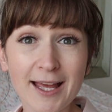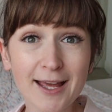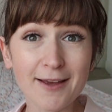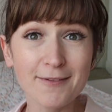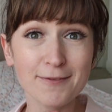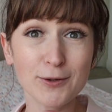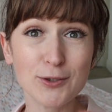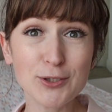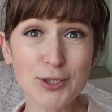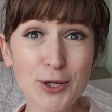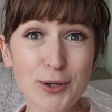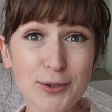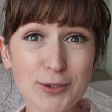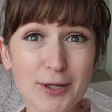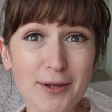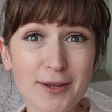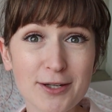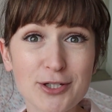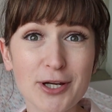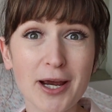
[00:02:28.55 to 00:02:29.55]
If you're new
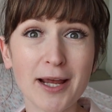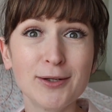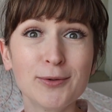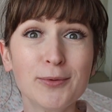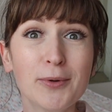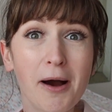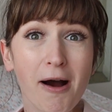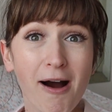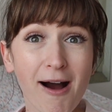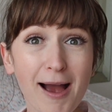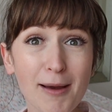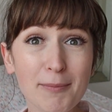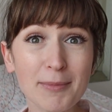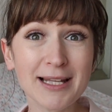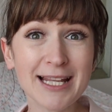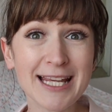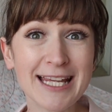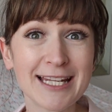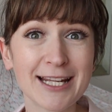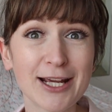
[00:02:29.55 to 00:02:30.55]
to the channel, I'm
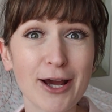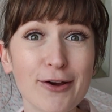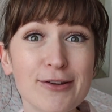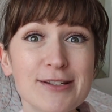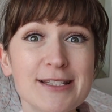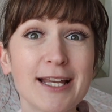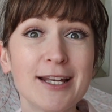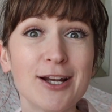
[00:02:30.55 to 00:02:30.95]
Alina Ghost,